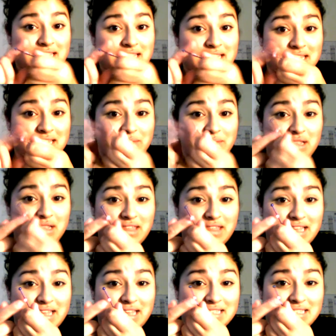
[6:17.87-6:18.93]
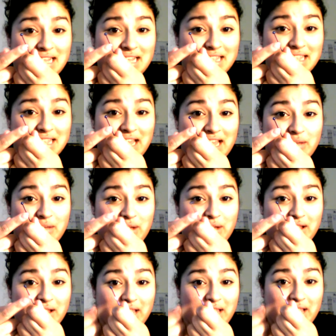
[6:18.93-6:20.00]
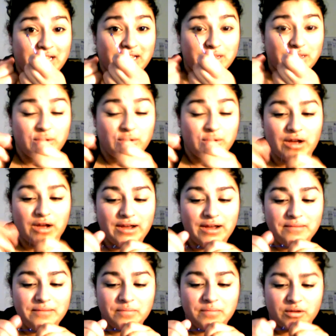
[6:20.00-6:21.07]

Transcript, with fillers: the middle thing is not that well, like, glued on,